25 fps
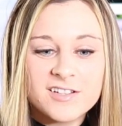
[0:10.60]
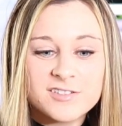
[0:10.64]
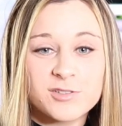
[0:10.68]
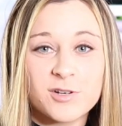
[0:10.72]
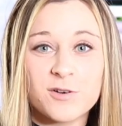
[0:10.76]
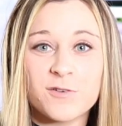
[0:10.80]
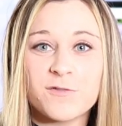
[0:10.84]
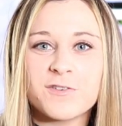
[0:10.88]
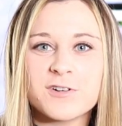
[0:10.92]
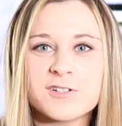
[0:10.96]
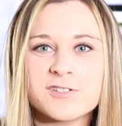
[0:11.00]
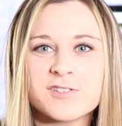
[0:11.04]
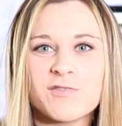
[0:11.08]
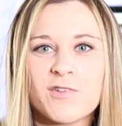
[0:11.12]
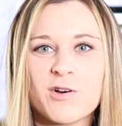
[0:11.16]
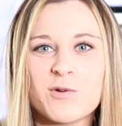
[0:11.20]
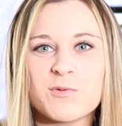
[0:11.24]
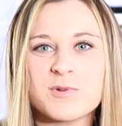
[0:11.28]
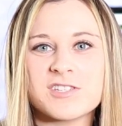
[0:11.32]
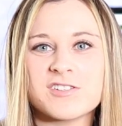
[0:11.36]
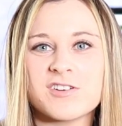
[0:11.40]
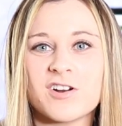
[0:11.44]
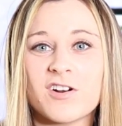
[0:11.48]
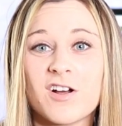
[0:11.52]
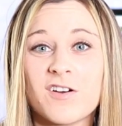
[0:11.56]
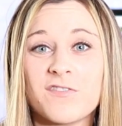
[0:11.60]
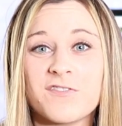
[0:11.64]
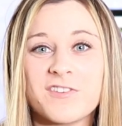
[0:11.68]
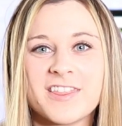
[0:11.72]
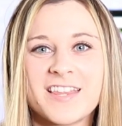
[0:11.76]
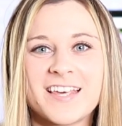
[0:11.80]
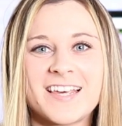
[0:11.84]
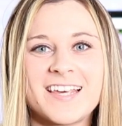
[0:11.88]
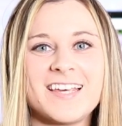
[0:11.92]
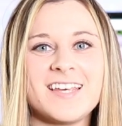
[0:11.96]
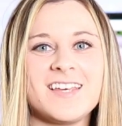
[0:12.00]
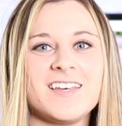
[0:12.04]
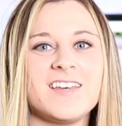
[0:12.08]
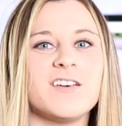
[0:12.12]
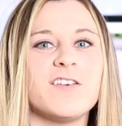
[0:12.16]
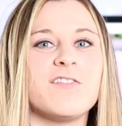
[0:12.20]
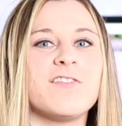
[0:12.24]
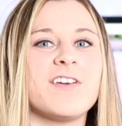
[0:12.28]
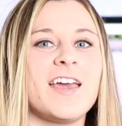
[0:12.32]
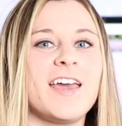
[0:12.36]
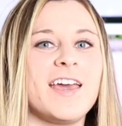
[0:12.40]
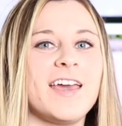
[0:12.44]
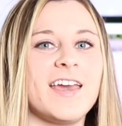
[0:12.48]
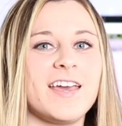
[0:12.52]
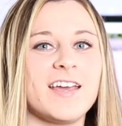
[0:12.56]
So first of all, we start off in the key of
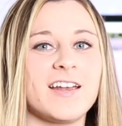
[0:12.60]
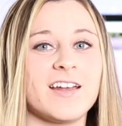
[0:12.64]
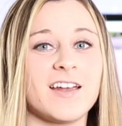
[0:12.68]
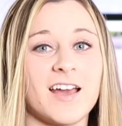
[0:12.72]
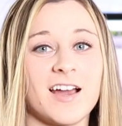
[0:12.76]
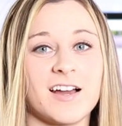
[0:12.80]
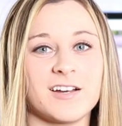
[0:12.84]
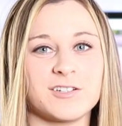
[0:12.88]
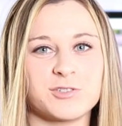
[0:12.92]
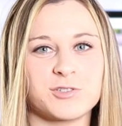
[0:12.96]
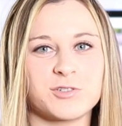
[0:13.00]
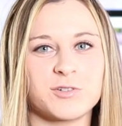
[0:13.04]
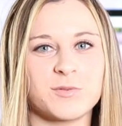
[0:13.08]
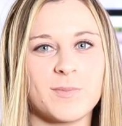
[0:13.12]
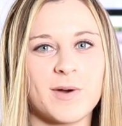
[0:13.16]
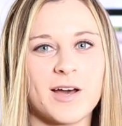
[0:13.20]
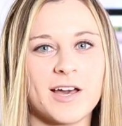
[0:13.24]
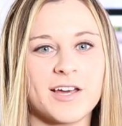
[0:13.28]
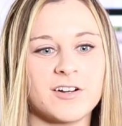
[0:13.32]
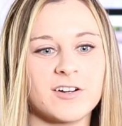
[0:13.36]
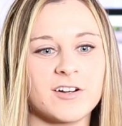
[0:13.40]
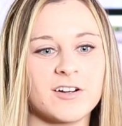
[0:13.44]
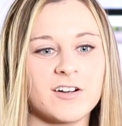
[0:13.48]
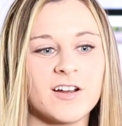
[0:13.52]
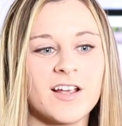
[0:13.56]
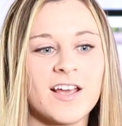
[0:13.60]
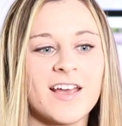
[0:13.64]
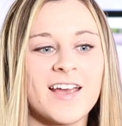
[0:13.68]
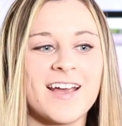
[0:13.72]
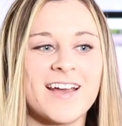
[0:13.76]
A natural minor,